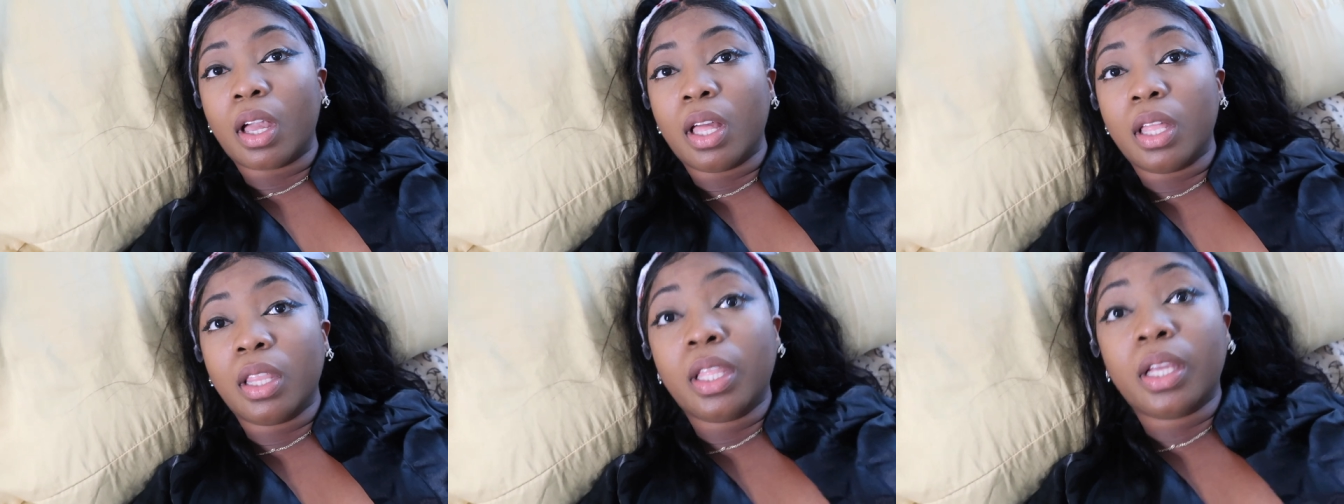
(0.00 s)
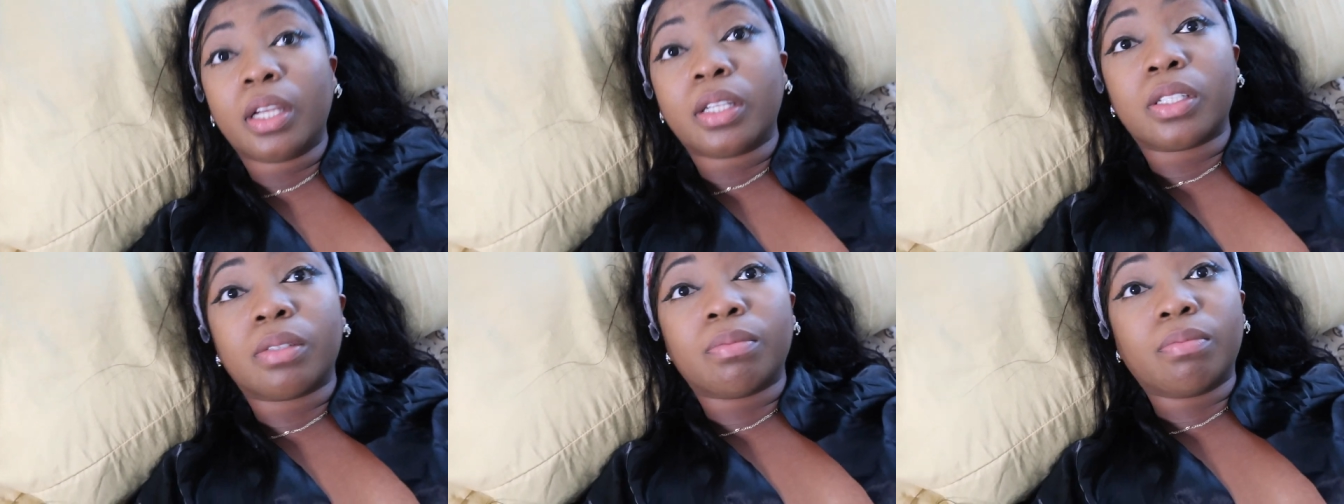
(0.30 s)

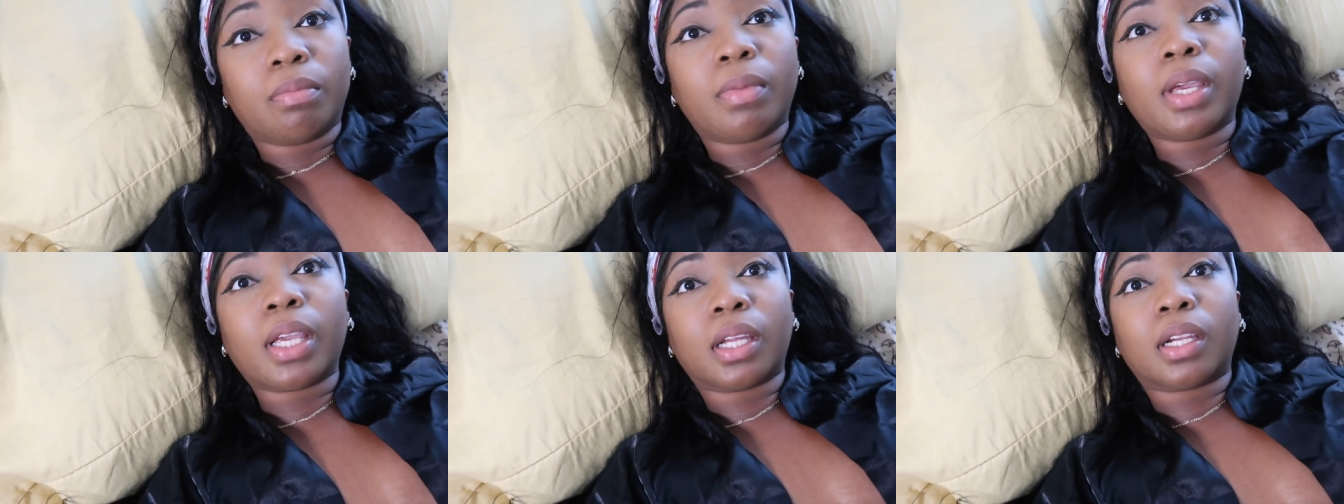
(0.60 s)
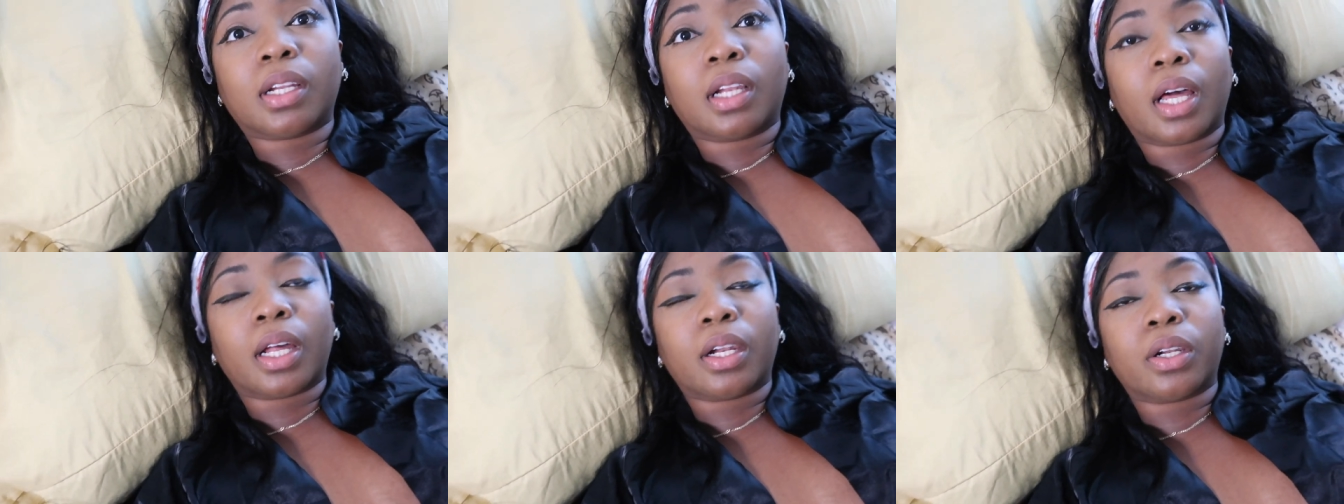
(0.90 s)
they're
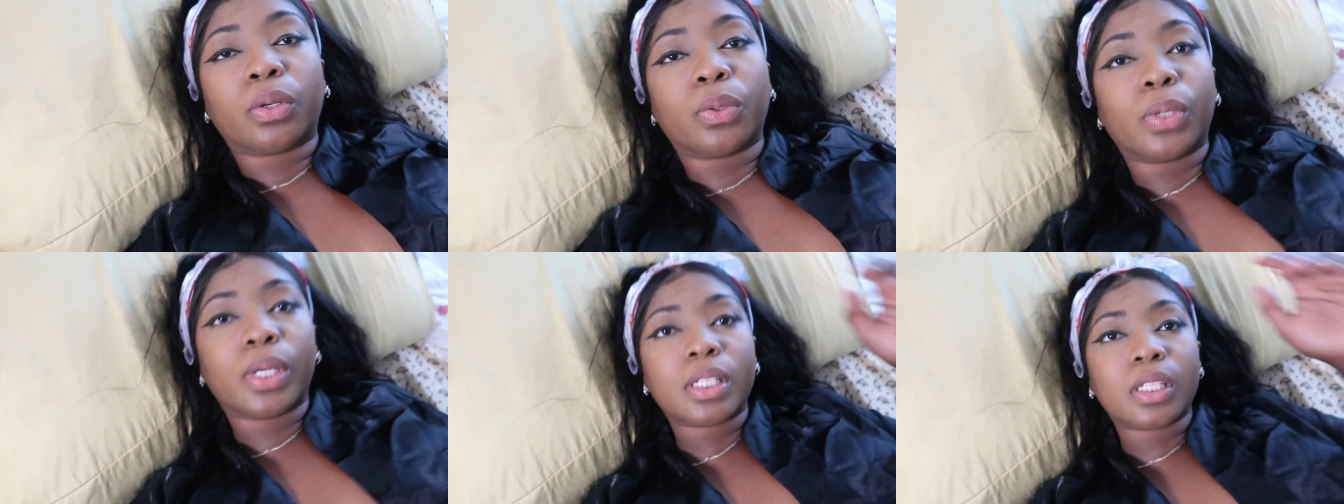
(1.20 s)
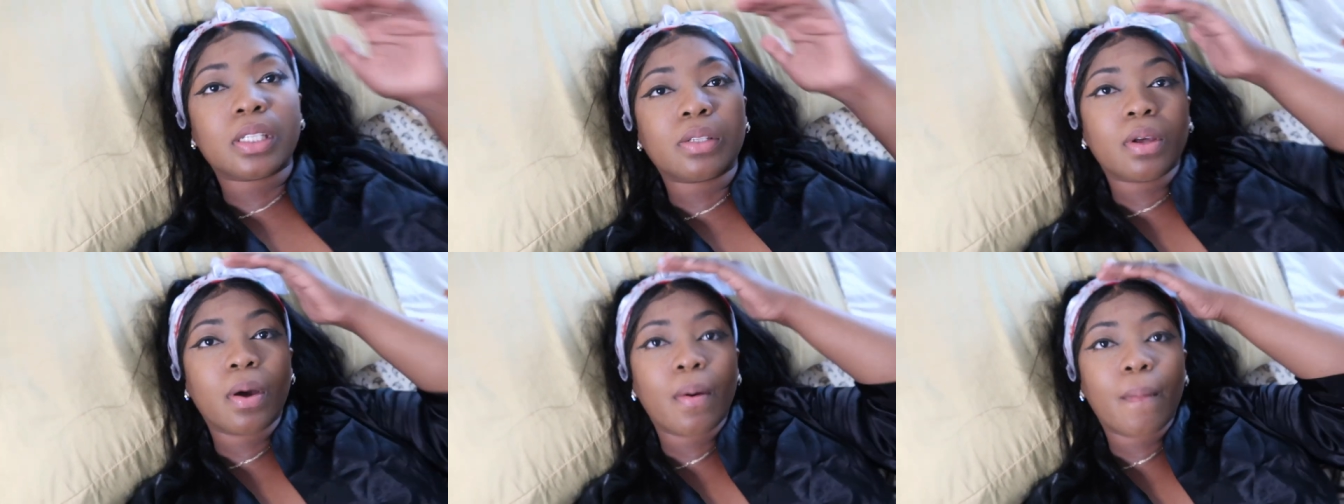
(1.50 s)
making a lot of
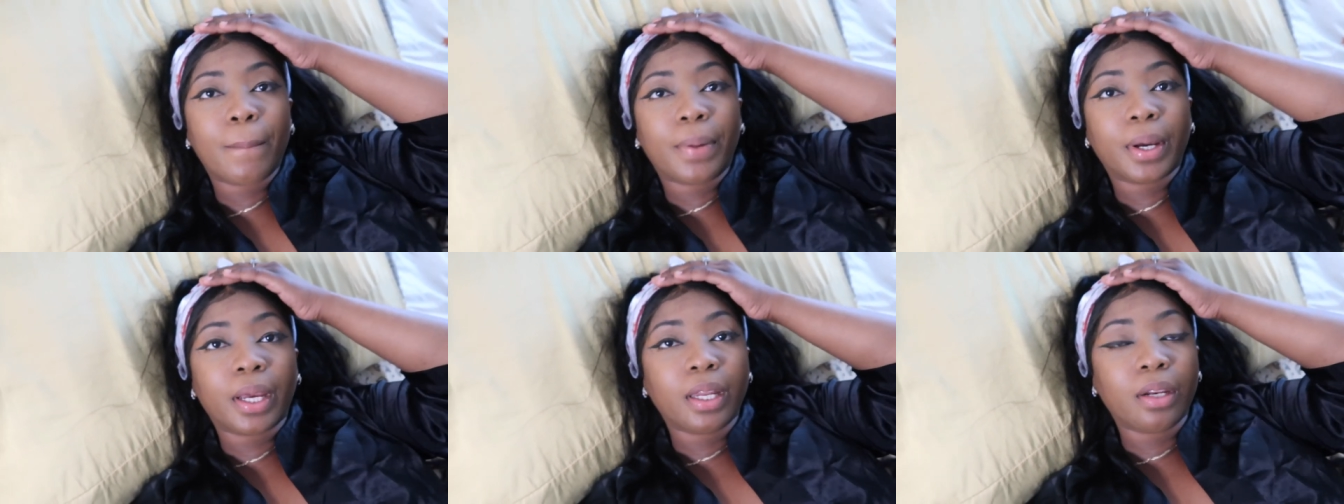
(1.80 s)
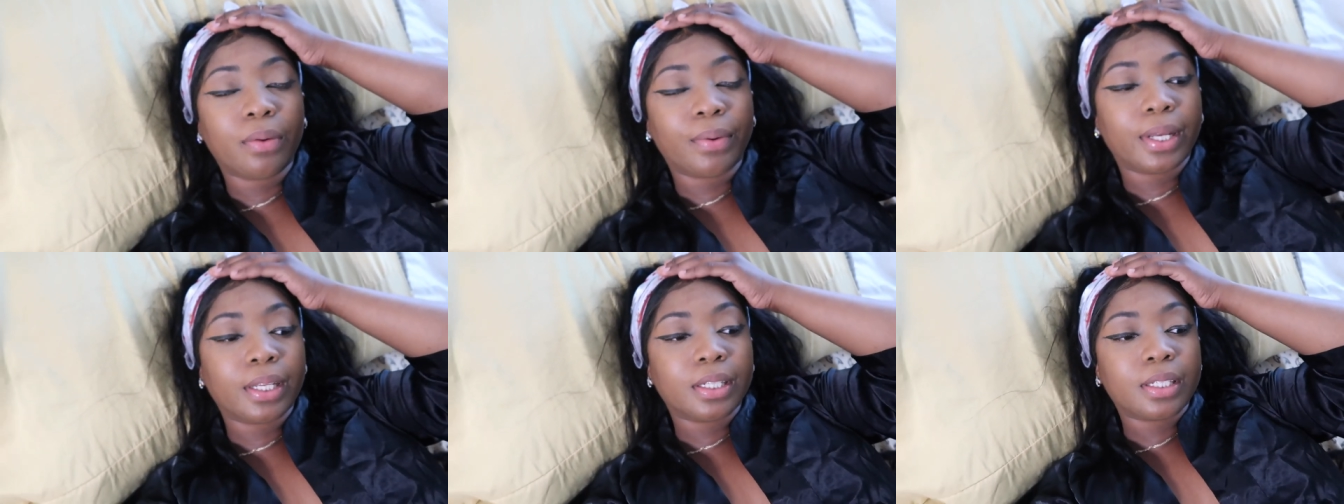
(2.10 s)
noise but
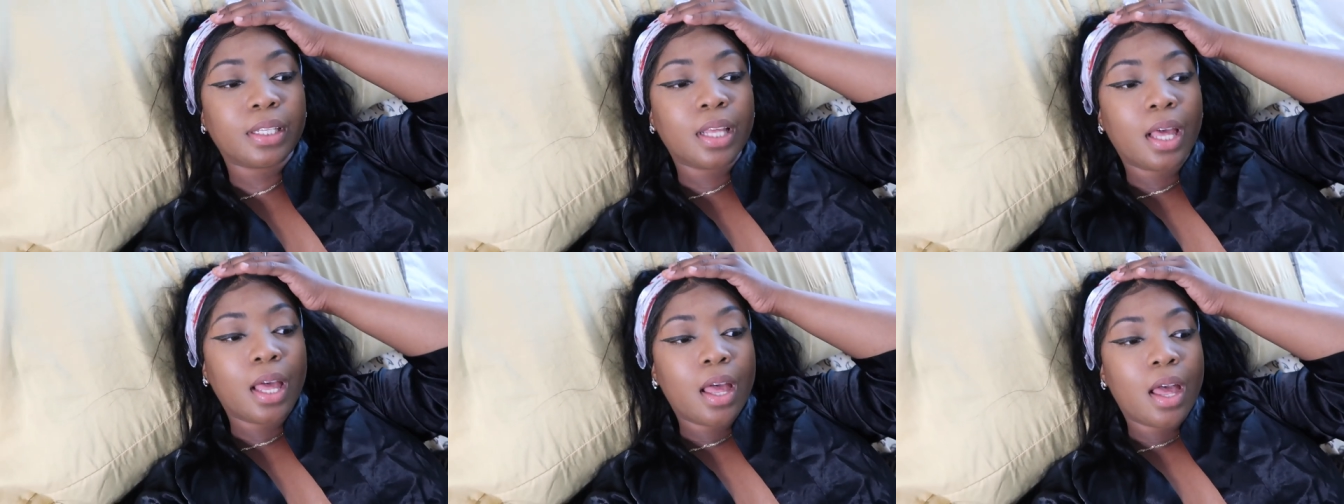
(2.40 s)
anyways